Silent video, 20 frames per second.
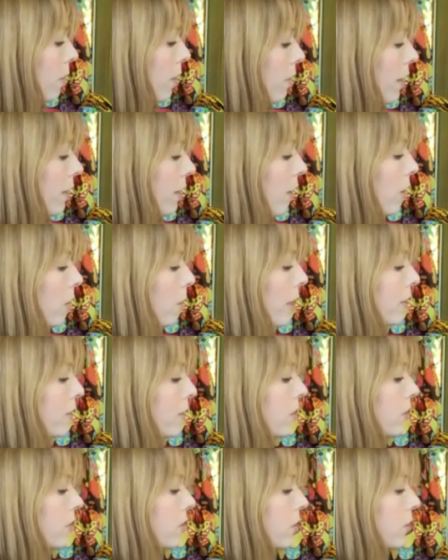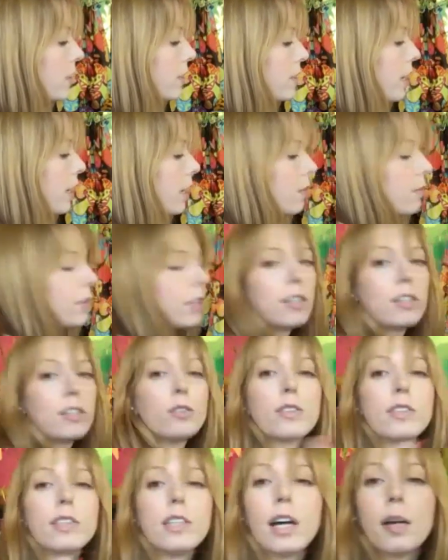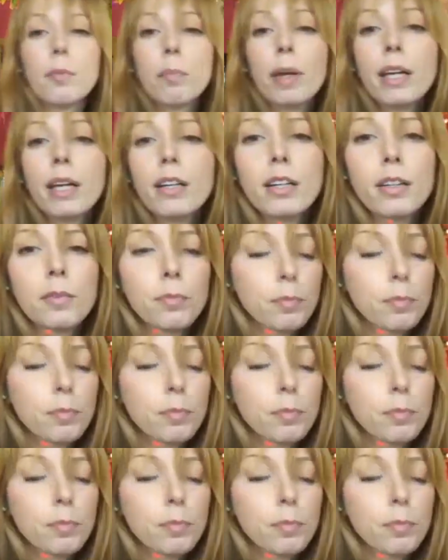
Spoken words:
my red colored pencil. So instead, I'm going to use neon pink.